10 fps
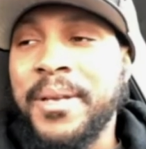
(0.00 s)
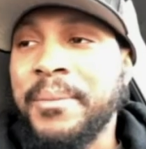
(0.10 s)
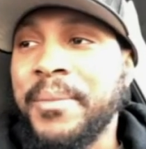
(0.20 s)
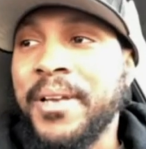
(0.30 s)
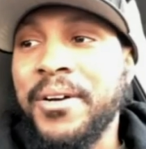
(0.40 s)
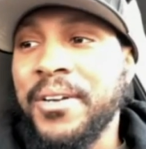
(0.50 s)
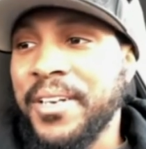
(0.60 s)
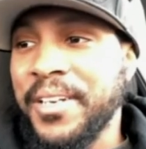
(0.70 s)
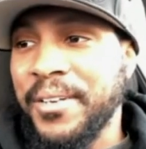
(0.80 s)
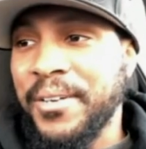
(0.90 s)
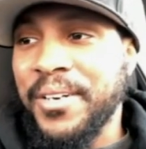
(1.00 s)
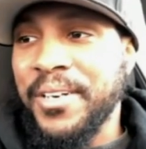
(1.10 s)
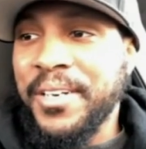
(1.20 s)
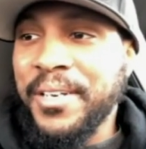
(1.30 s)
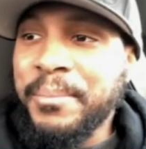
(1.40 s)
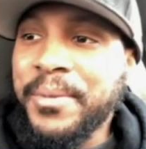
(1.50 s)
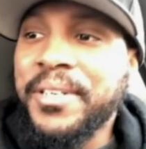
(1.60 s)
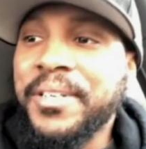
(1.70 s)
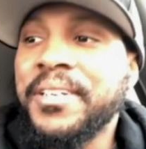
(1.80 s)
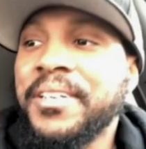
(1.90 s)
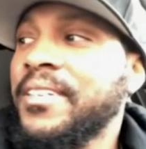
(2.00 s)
Man, man, all of the, all of the above.